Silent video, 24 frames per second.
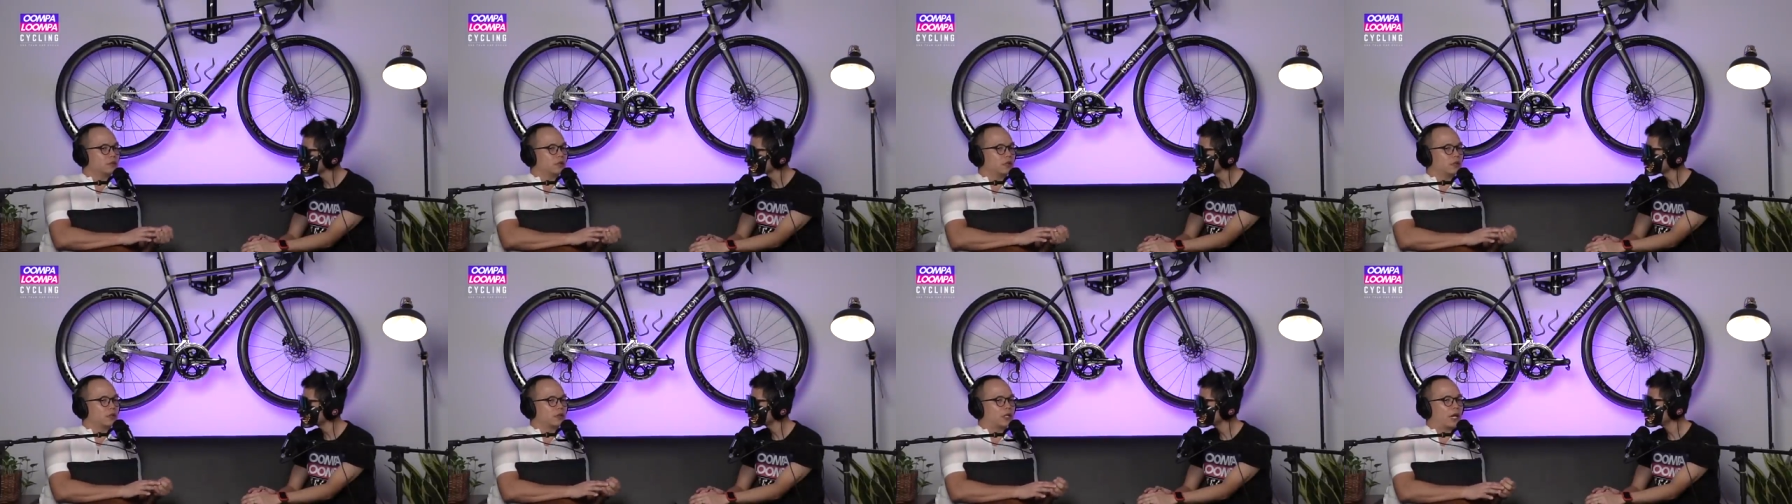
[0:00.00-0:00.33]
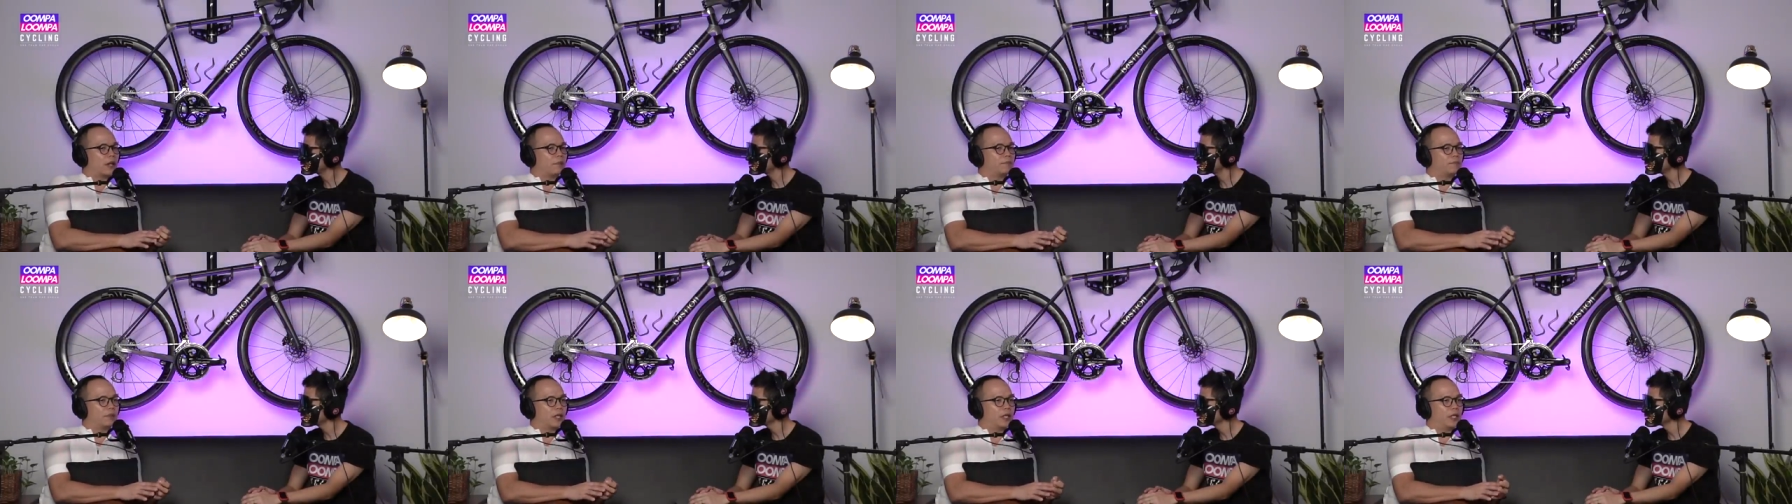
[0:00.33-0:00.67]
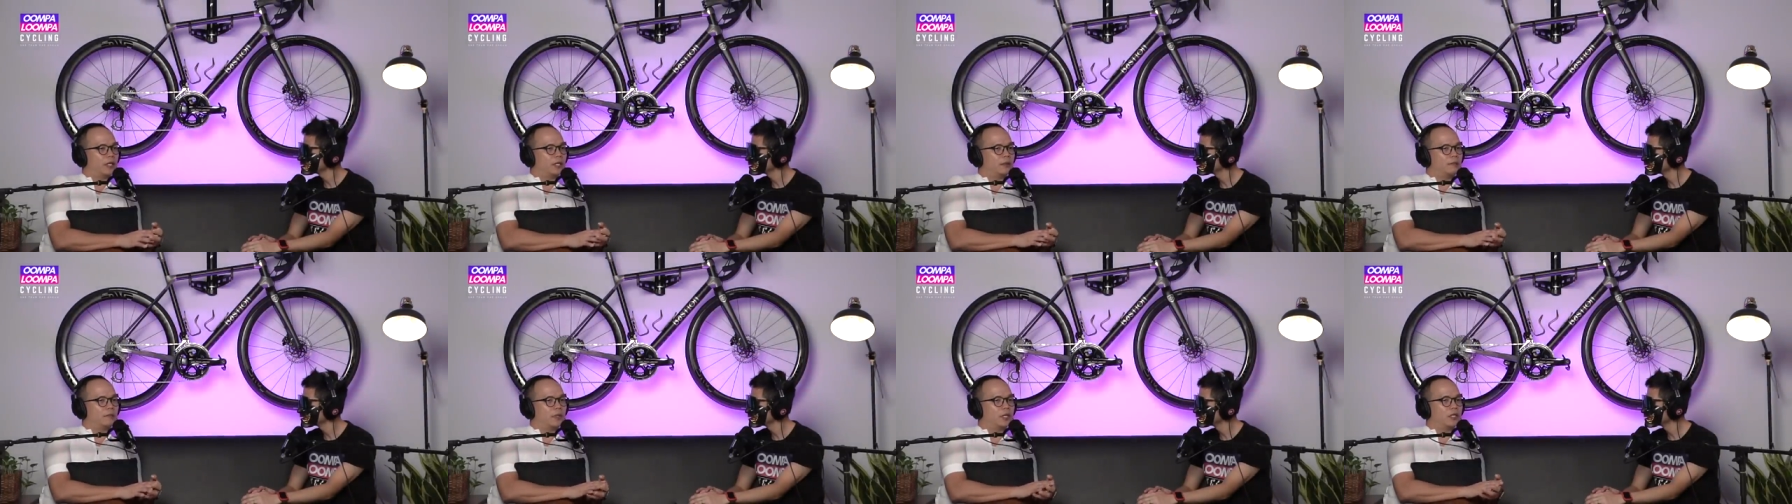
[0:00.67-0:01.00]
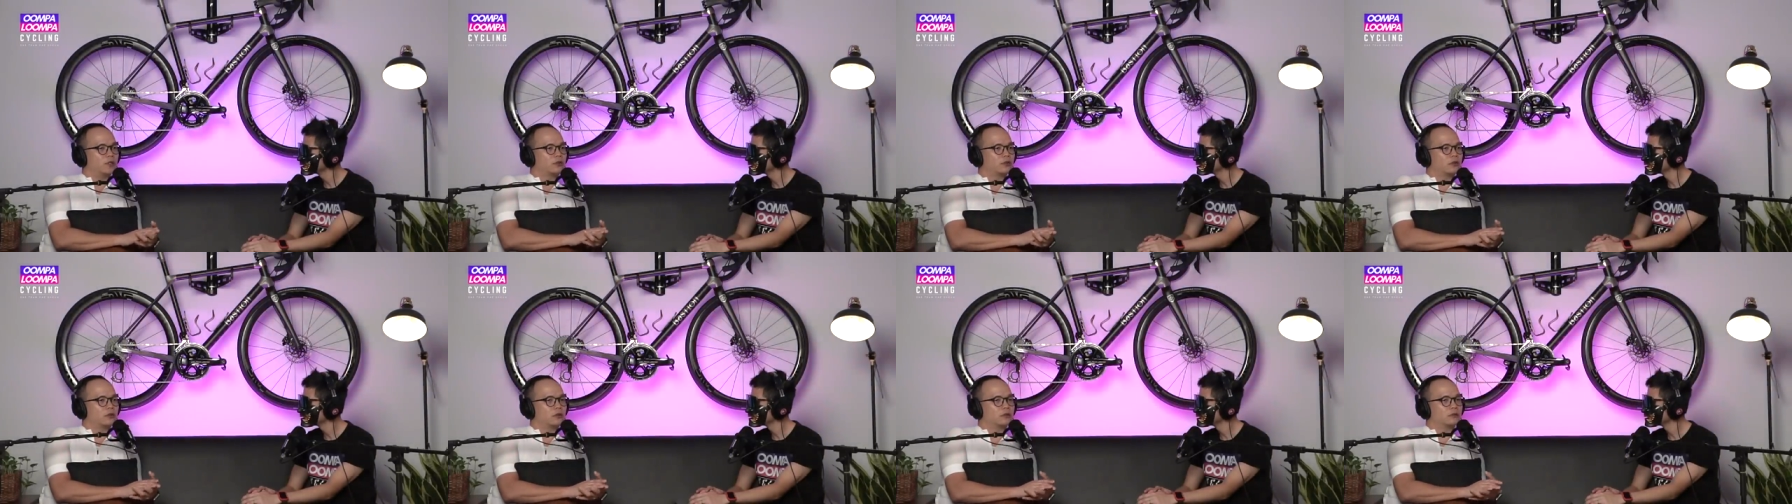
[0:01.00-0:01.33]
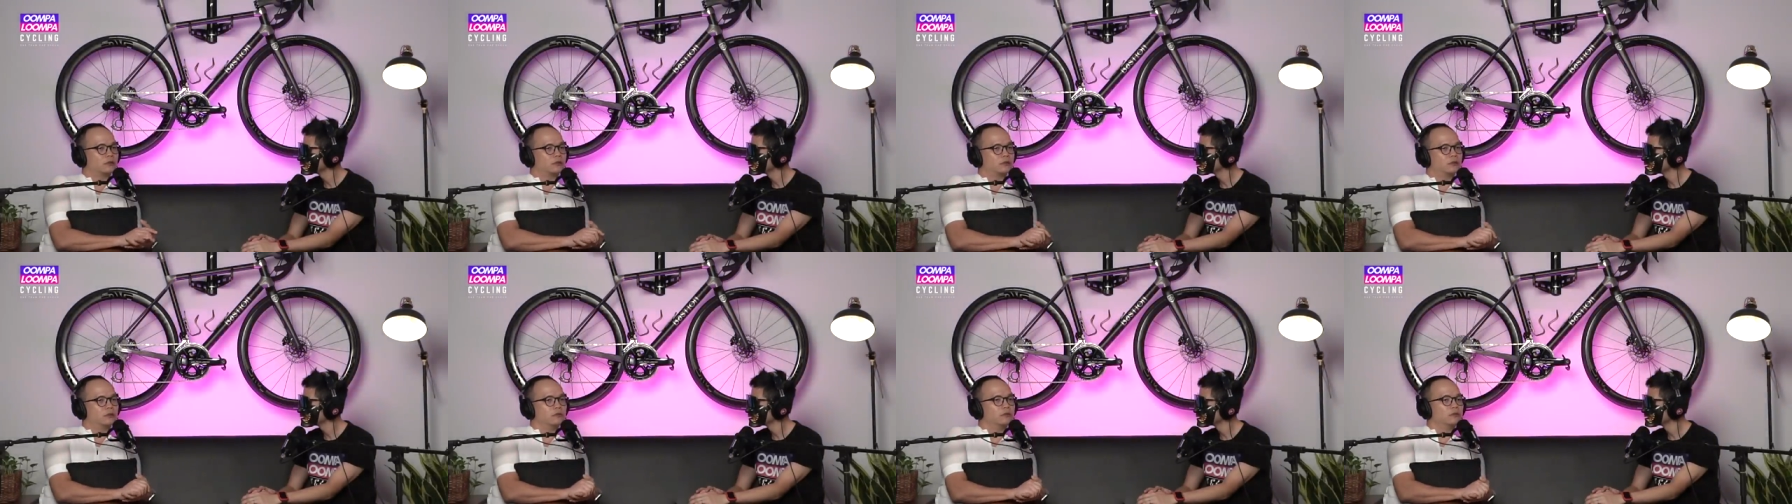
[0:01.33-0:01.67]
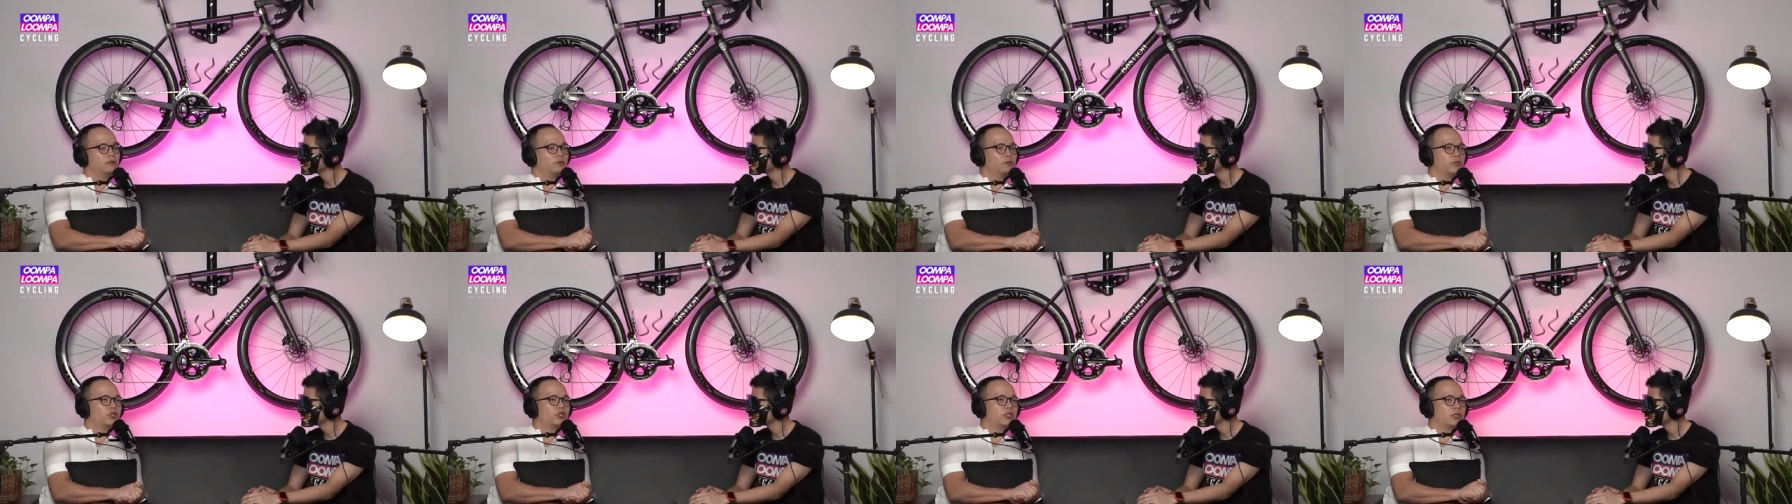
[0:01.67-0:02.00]
a campaign based on
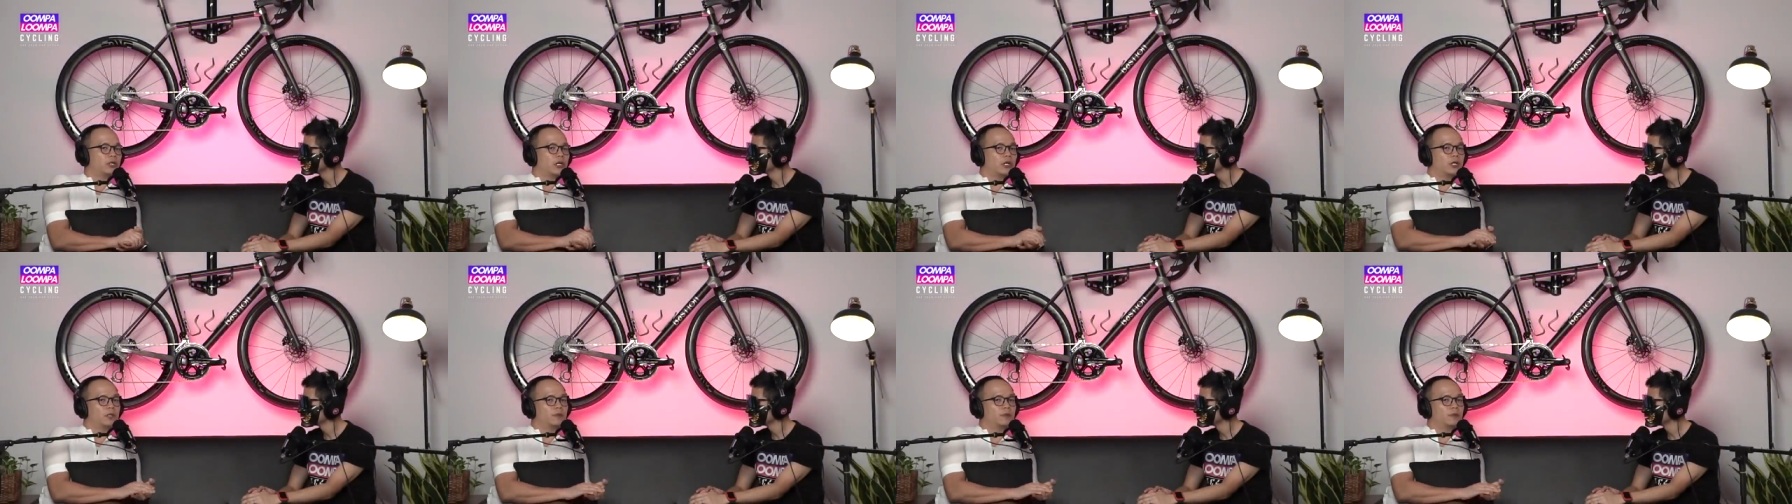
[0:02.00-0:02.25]
who, which